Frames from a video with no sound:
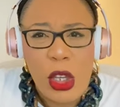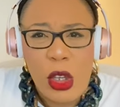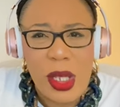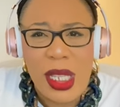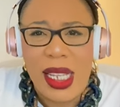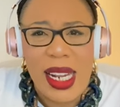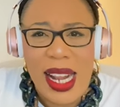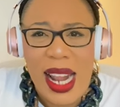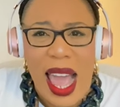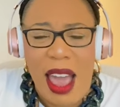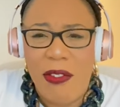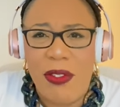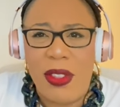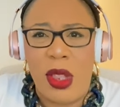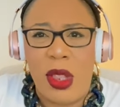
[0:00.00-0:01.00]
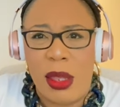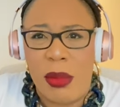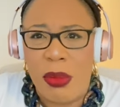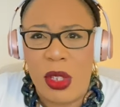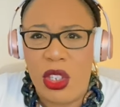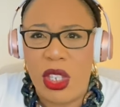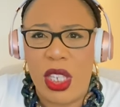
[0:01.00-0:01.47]
You didn't have the
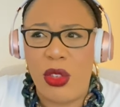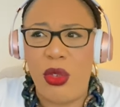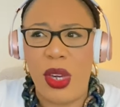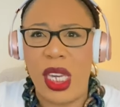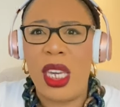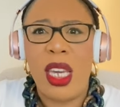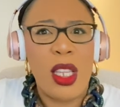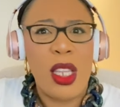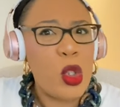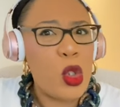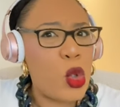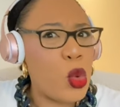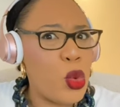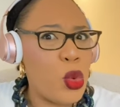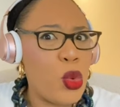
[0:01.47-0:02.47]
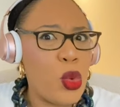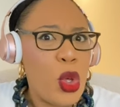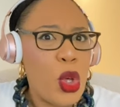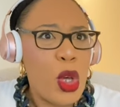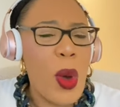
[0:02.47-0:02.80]
machinery to...